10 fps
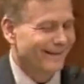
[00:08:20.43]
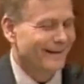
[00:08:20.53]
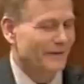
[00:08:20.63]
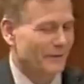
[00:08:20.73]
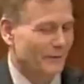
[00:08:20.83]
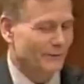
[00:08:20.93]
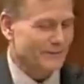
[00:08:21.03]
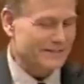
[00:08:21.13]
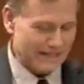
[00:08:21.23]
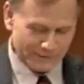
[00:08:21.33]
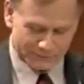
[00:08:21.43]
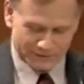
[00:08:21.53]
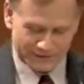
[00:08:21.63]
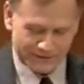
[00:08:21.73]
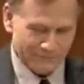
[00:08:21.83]
our own sound
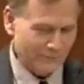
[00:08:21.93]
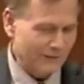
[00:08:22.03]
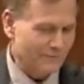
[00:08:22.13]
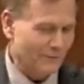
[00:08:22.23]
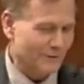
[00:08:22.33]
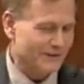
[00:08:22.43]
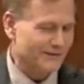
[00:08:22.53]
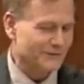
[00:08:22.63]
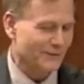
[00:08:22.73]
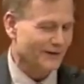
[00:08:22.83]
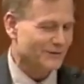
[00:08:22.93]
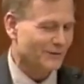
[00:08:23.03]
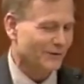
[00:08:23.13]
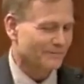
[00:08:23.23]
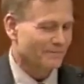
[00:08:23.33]
reinforcing
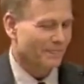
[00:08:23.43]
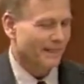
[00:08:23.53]
structure,